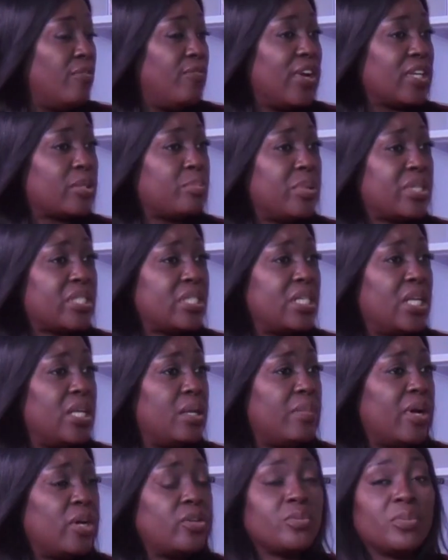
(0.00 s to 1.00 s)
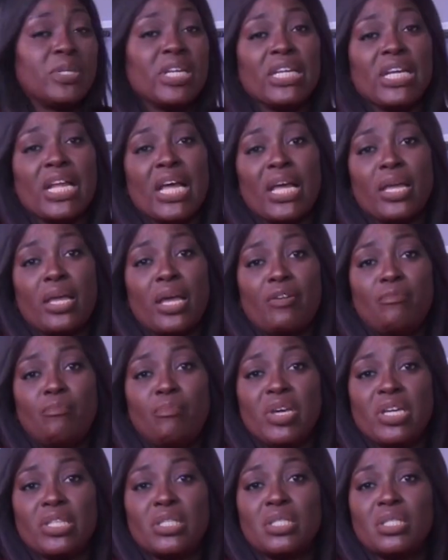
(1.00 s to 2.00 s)
In fact, personally, my husband and I have
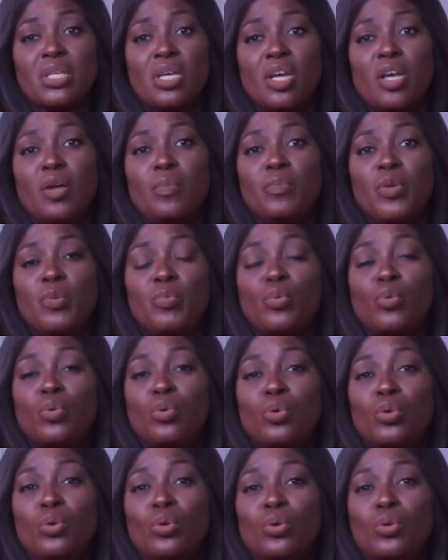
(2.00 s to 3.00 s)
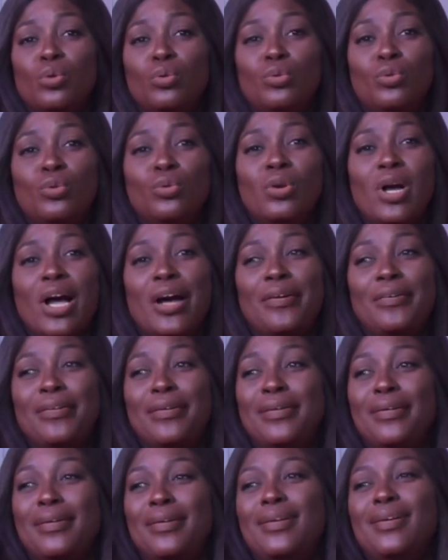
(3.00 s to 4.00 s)
met people who are